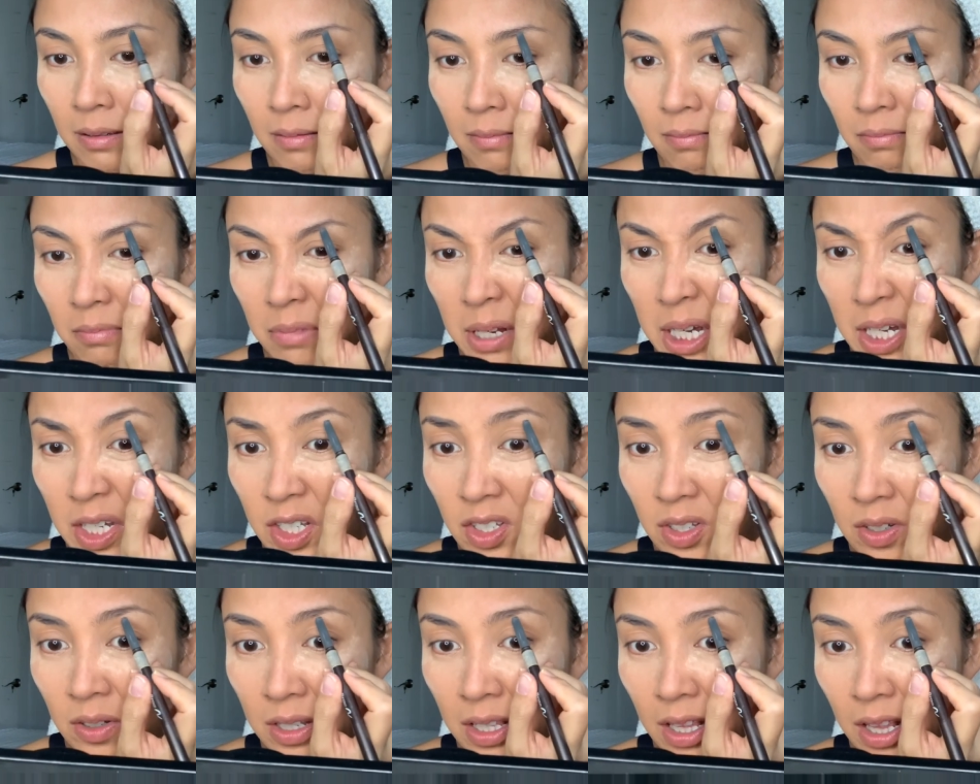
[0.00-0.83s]

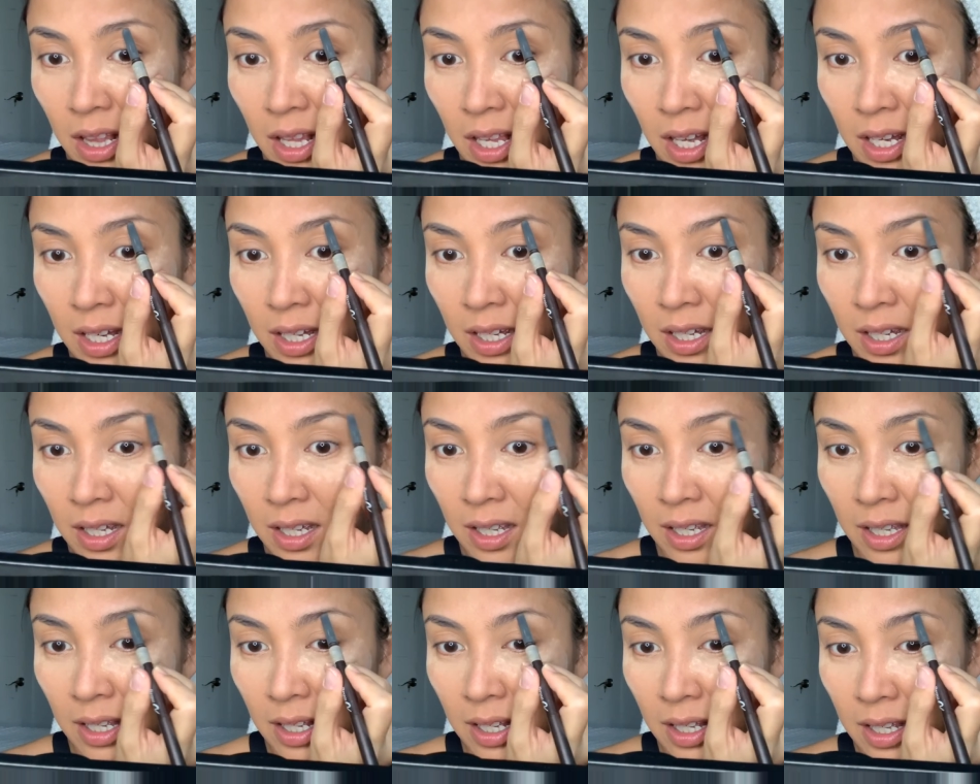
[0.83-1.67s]
Blush on lang.
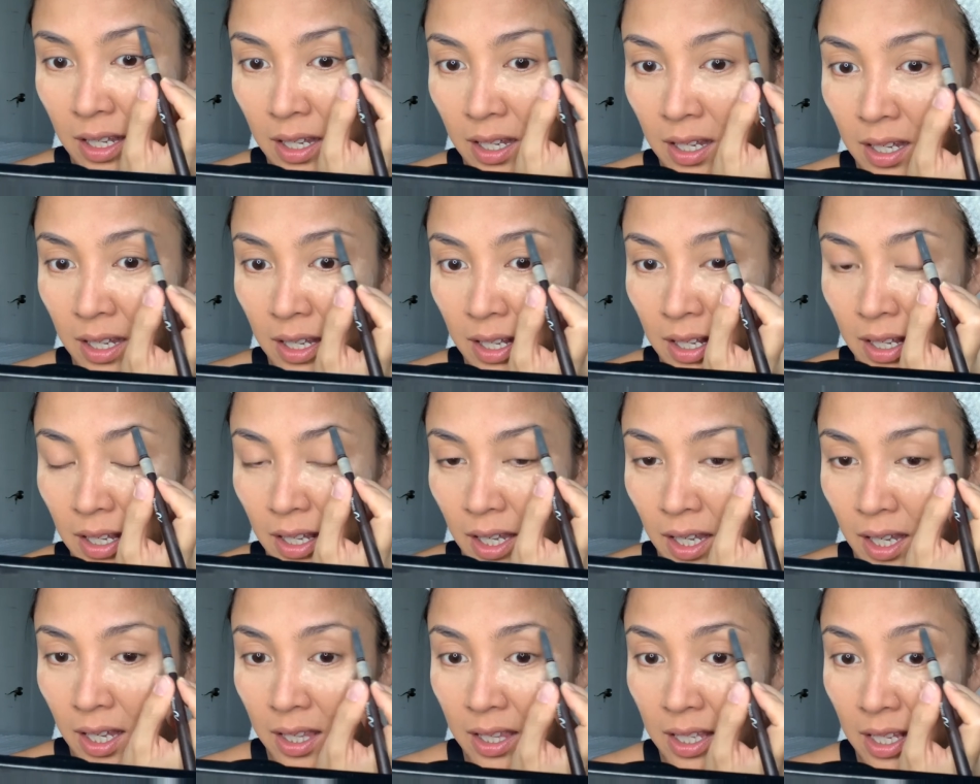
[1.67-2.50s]

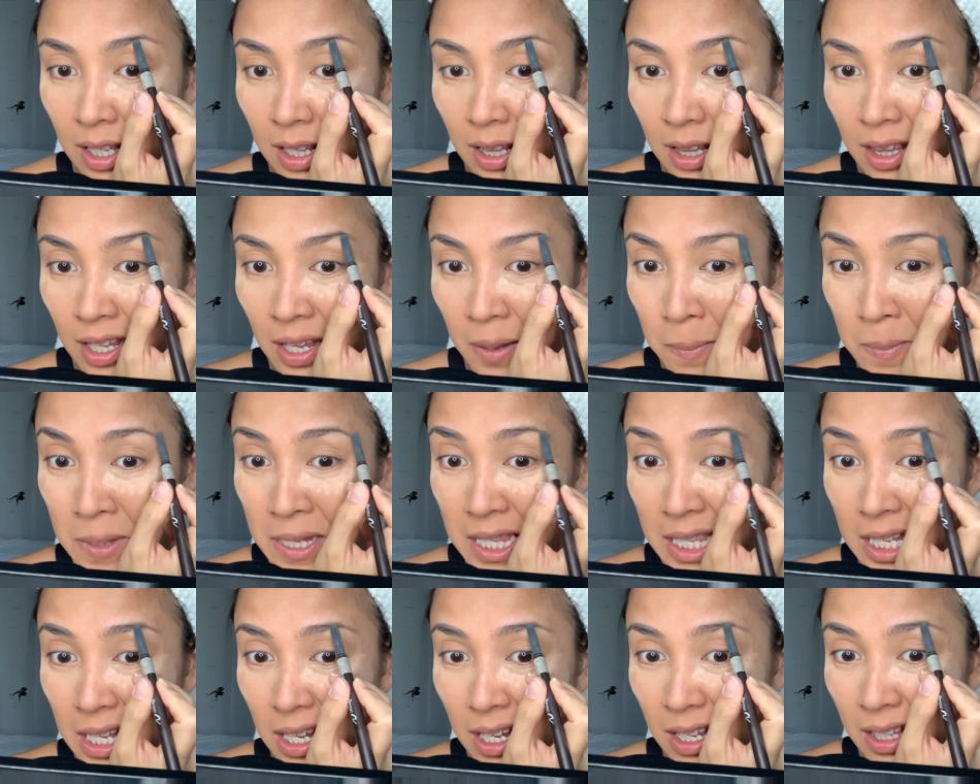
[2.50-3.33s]
And then
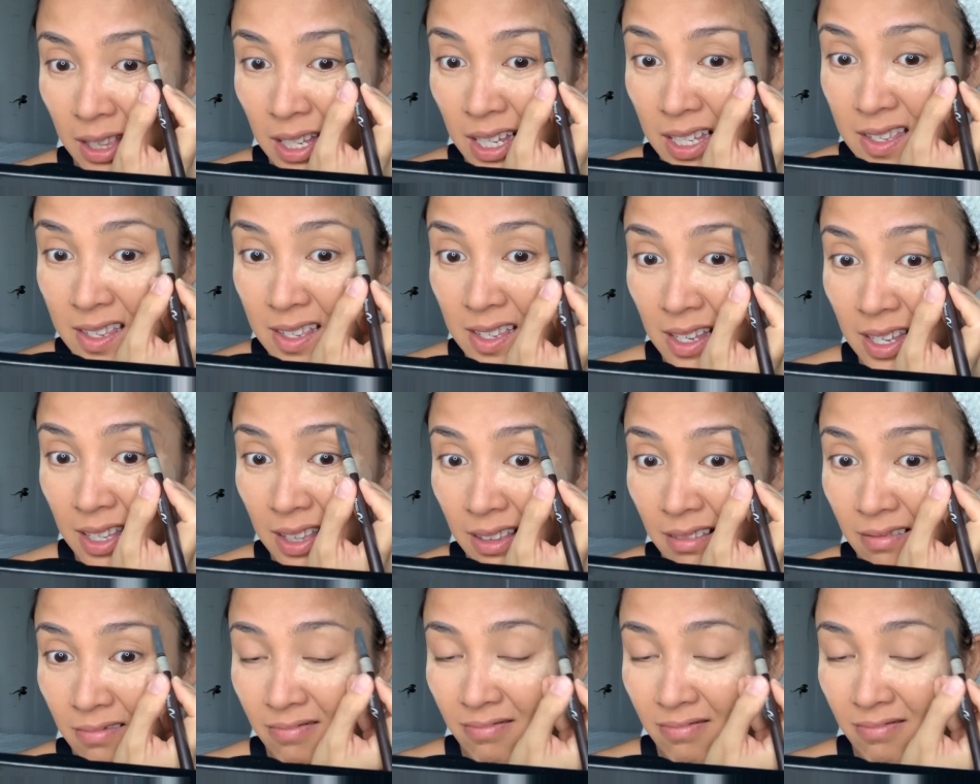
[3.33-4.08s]
lipstick, that's it.